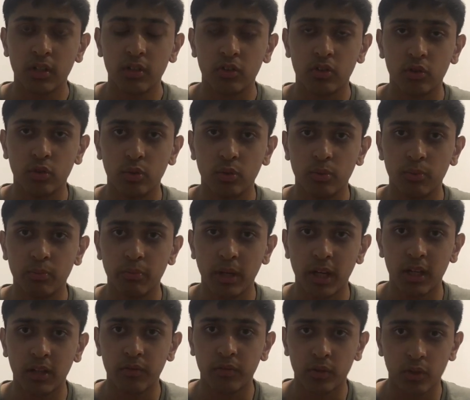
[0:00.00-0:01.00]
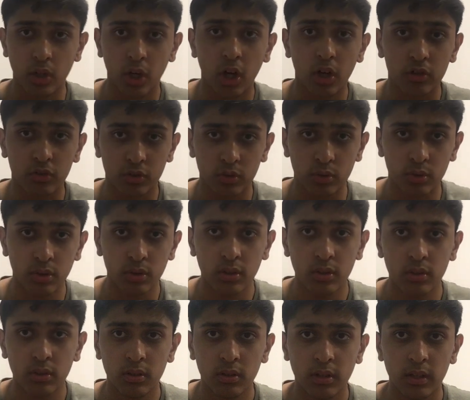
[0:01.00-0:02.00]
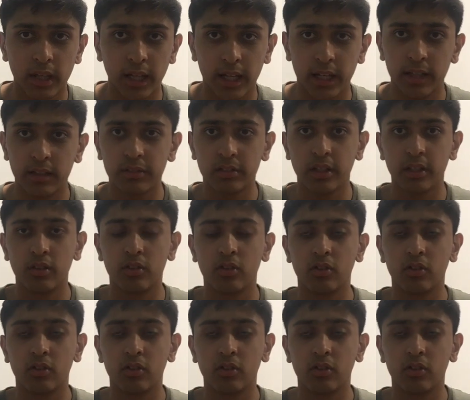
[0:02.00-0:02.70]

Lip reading: to pay for the hostel, like I said.